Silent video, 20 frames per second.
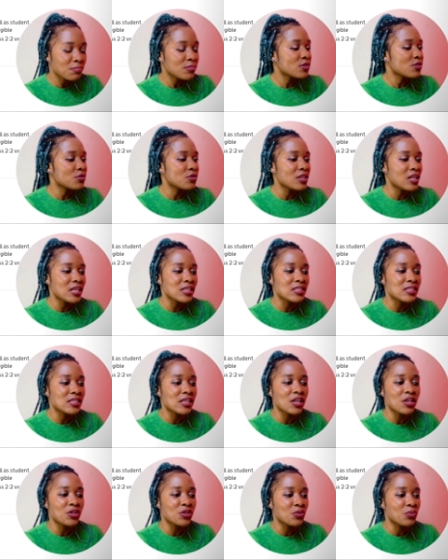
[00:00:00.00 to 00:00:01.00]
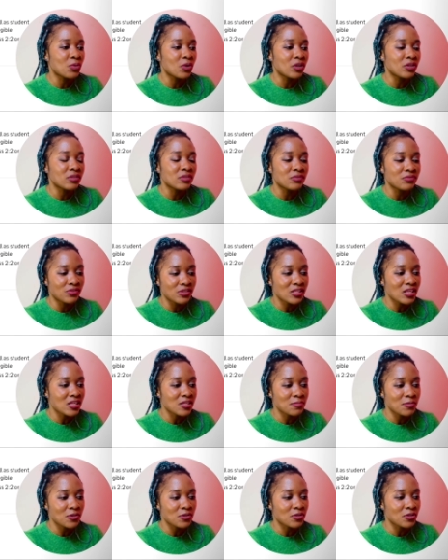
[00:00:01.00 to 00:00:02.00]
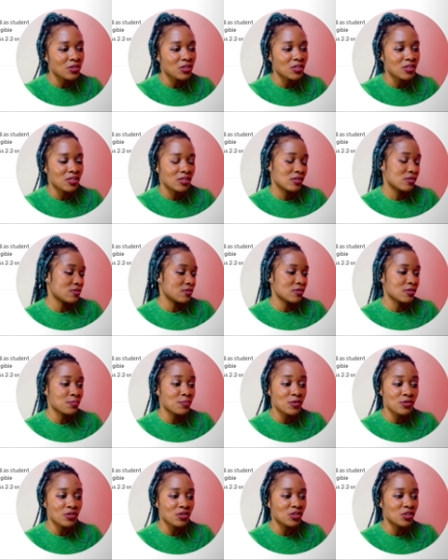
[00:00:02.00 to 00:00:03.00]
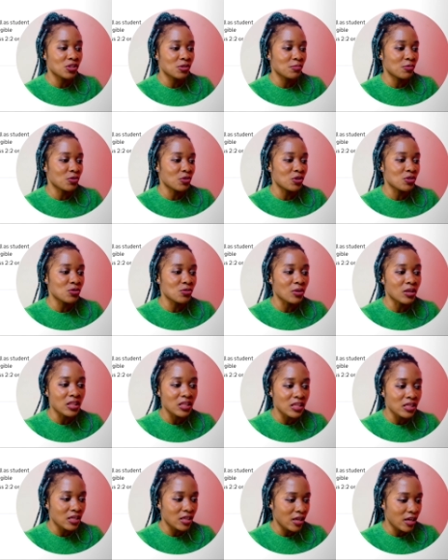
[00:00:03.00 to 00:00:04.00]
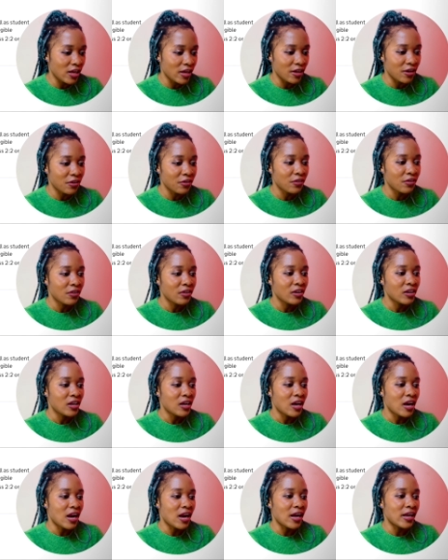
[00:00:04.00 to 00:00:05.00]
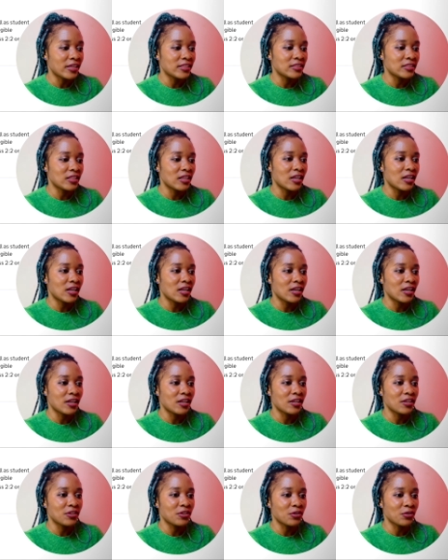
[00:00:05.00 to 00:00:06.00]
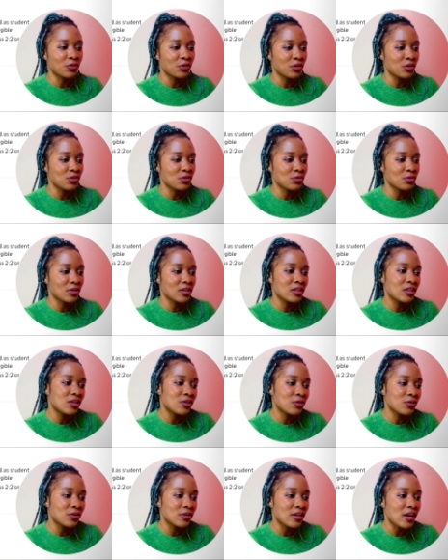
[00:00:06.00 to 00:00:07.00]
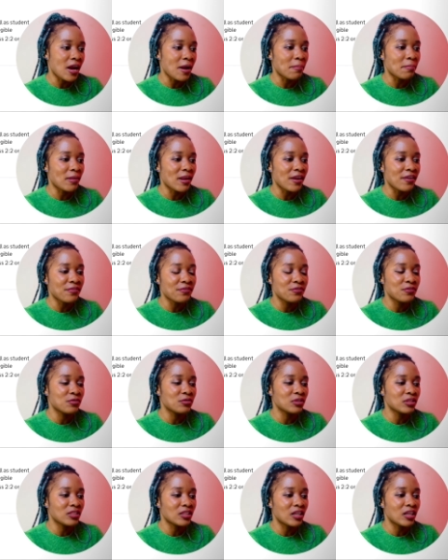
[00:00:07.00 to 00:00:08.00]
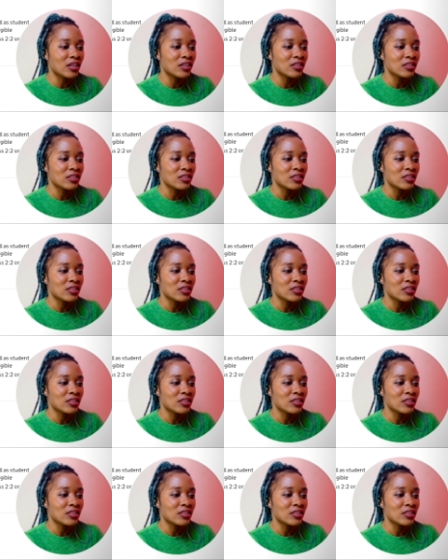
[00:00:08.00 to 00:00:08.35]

So let's say you want visa sponsorship. You're going to click here, and you're going to click on apply filter.